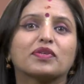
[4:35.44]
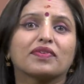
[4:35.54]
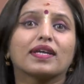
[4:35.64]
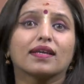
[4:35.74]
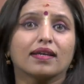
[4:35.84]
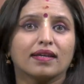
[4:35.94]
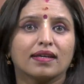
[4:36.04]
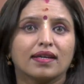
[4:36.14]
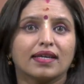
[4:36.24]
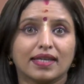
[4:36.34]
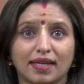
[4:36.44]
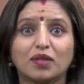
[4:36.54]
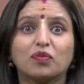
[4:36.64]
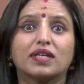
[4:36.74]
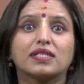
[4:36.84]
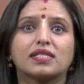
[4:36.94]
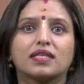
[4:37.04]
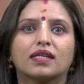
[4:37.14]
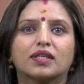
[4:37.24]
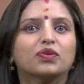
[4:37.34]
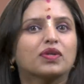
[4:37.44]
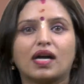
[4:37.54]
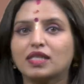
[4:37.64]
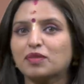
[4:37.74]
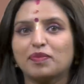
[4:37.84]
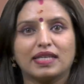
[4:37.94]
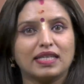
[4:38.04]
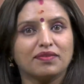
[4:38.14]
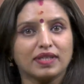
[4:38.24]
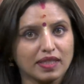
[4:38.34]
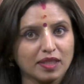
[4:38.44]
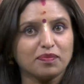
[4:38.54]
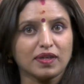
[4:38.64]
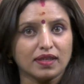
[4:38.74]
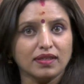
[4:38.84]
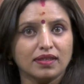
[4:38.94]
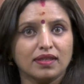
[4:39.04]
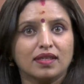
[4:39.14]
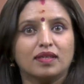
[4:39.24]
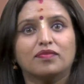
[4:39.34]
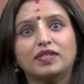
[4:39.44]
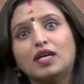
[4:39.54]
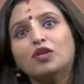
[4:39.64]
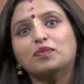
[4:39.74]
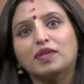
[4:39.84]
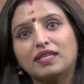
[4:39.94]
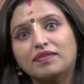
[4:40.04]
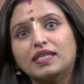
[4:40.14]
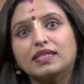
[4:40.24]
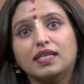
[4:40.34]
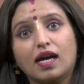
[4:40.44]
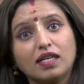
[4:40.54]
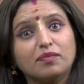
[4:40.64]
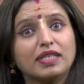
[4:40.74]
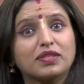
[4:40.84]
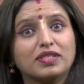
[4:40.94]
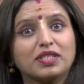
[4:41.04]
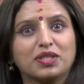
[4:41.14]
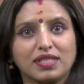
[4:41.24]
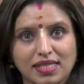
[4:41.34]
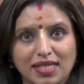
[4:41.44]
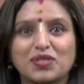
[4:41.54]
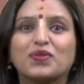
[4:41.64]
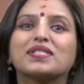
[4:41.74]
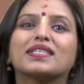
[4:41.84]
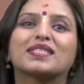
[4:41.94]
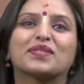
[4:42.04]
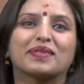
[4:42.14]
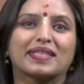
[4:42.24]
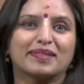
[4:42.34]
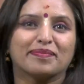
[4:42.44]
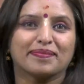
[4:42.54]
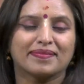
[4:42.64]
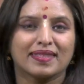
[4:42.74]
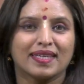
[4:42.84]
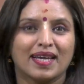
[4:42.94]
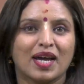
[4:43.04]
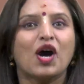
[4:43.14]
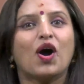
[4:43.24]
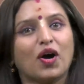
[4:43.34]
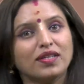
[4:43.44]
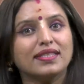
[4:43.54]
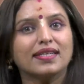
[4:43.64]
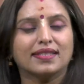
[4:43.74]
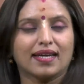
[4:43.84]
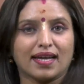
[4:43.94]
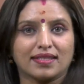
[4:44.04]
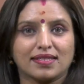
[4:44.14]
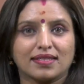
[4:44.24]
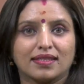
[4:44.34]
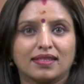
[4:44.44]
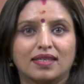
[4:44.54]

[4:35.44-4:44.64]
prevail. In other words, you can't believe in Ayyappa without believing in the agamic traditions associated with him. On the other hand,